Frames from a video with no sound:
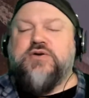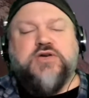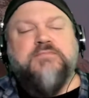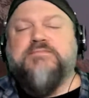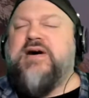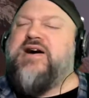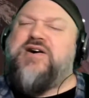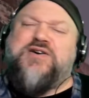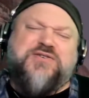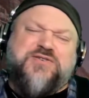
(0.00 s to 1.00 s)
Come
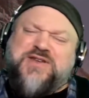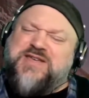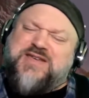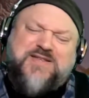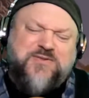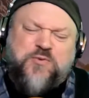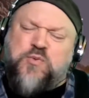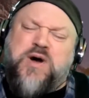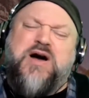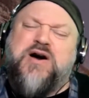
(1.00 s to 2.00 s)
on in, the
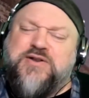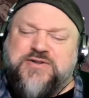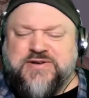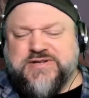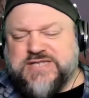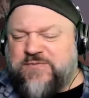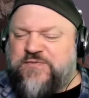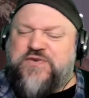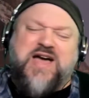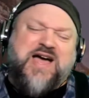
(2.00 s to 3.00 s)
water's
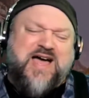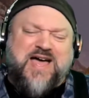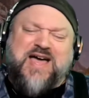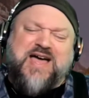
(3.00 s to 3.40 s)
fine.